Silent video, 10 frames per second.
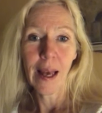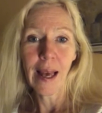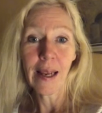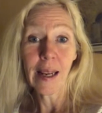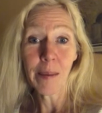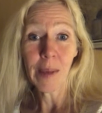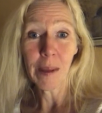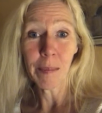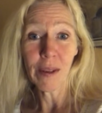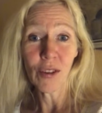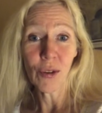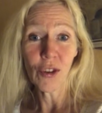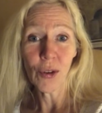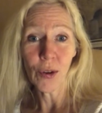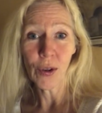And I'm happy to
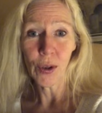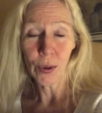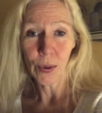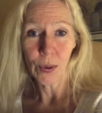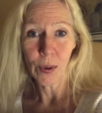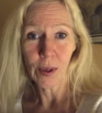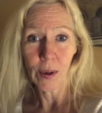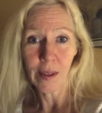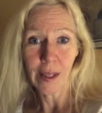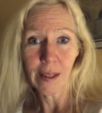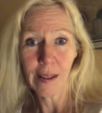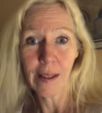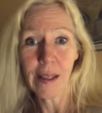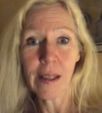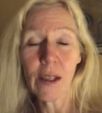join you on
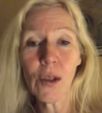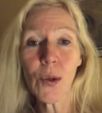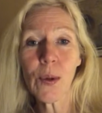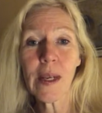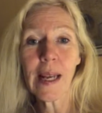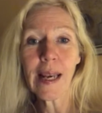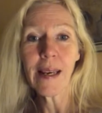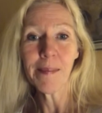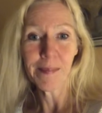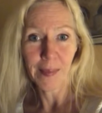this Q&A.